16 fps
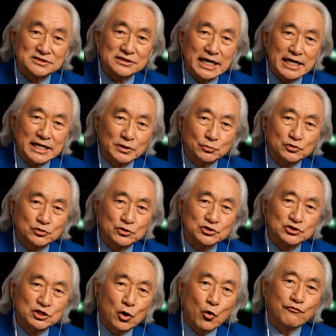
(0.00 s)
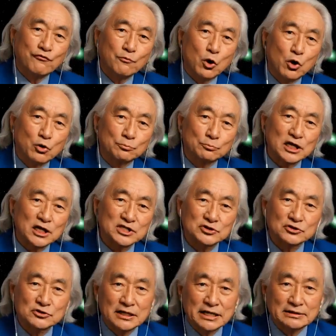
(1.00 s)
When light from the sun hits
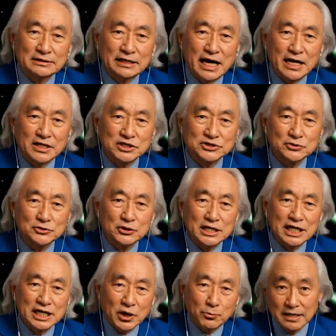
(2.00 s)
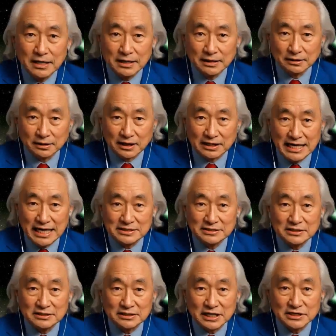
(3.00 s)
that cloud of gas and dust
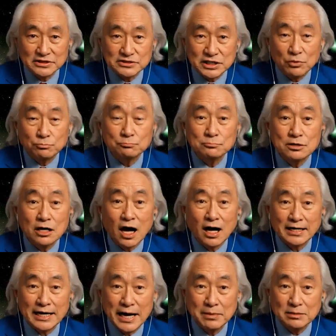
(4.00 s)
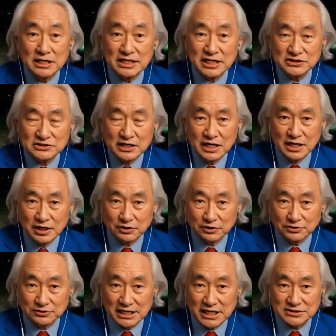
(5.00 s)
around 3i Atlas, it's going to
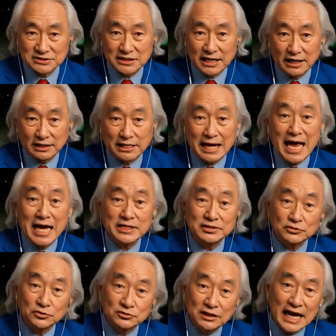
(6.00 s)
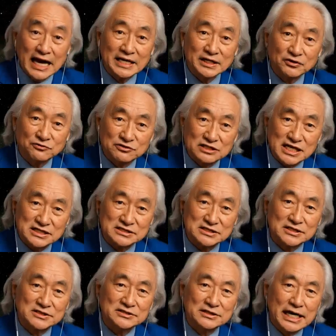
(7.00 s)
scatter in different directions. But
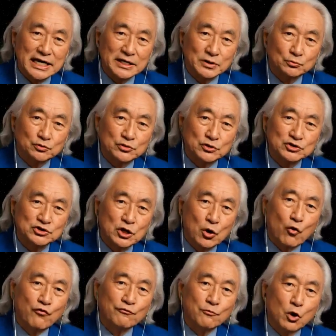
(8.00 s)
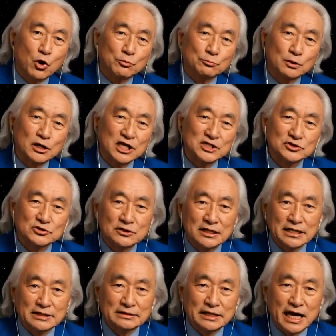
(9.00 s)
the direction that the light bounces is
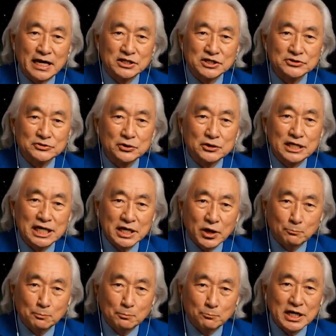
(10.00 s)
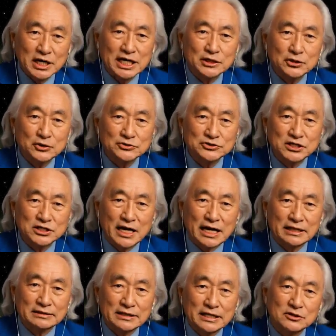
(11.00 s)
not random. It can tell us a lot about
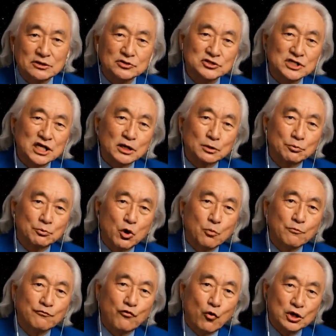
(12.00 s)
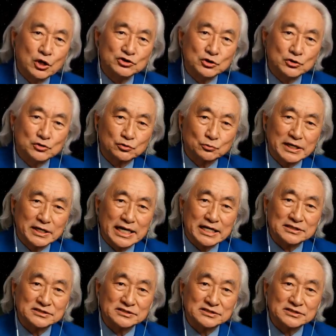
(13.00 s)
the material that the light is hitting.